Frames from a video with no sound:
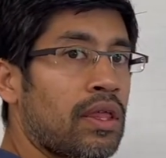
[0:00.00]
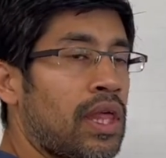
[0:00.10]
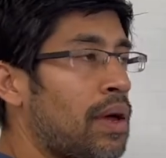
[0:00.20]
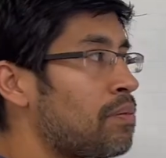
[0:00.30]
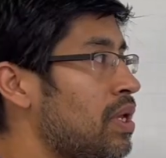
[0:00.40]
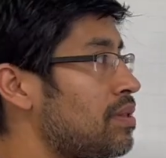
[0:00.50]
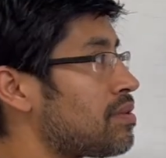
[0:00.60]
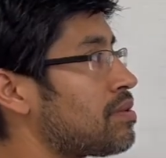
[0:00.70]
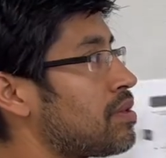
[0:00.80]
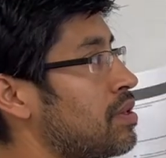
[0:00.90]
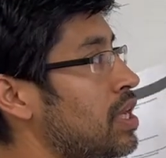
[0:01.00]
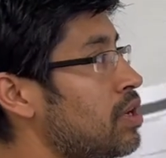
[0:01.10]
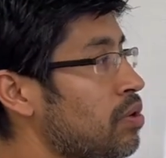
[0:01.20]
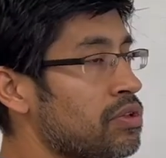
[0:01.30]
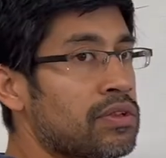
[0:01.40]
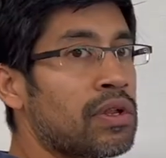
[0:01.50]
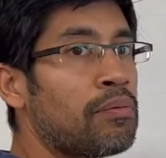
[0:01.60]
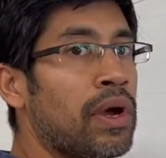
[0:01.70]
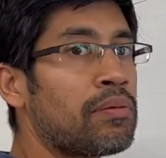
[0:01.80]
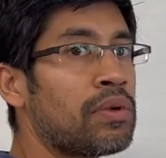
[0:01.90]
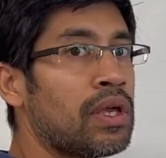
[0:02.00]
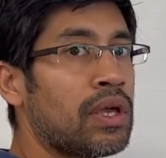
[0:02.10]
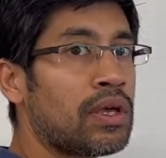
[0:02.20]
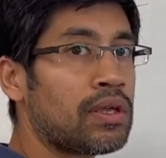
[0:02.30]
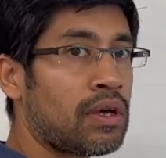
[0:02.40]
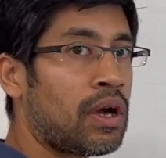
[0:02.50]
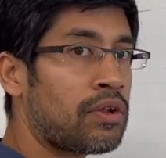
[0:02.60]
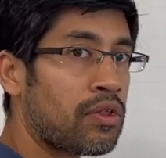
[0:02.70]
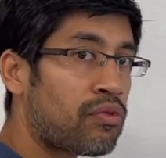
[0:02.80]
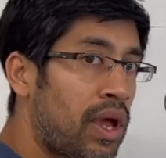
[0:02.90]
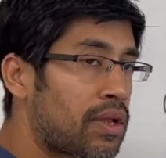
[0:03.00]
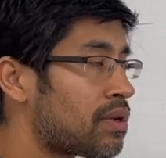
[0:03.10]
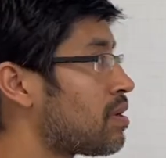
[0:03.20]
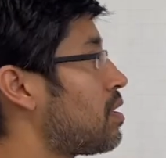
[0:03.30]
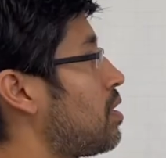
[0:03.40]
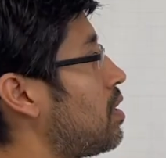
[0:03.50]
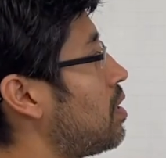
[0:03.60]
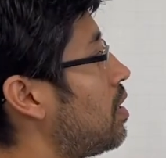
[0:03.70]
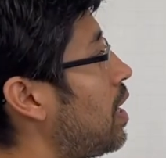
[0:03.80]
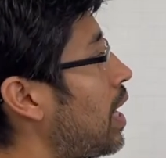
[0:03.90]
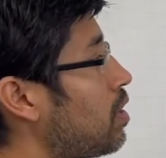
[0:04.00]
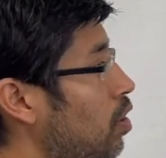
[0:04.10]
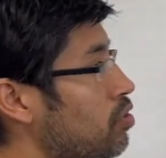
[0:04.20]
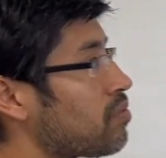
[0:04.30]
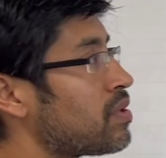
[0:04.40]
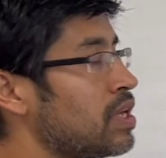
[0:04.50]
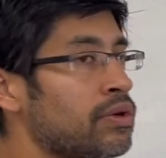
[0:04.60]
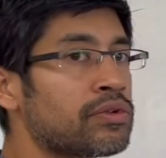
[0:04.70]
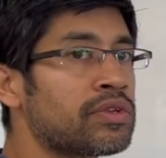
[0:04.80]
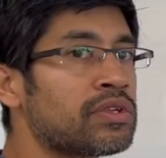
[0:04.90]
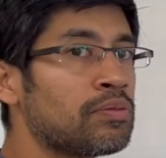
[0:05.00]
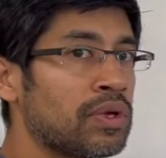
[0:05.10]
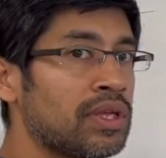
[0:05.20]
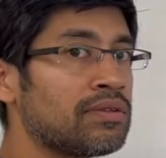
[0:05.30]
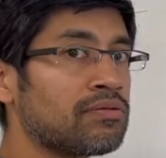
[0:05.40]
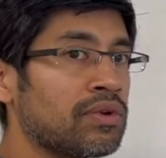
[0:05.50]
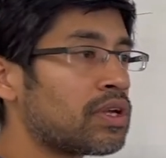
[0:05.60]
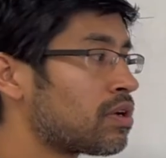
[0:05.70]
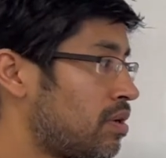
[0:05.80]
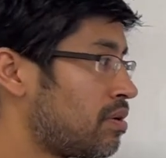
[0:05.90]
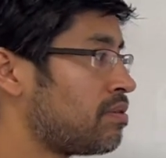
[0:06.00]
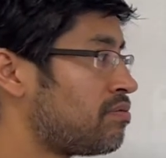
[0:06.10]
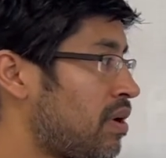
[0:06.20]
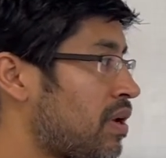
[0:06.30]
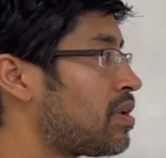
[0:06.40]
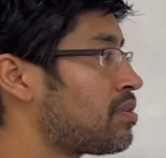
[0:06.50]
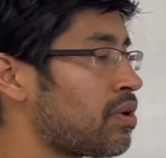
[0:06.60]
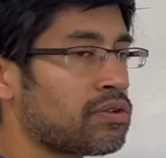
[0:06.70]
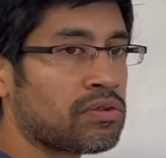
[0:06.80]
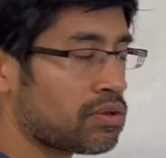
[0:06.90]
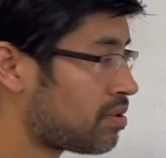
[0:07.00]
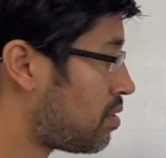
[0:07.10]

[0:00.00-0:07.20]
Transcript: That means the ecosystem might be under threat, and loss of an ecosystem is very disastrous.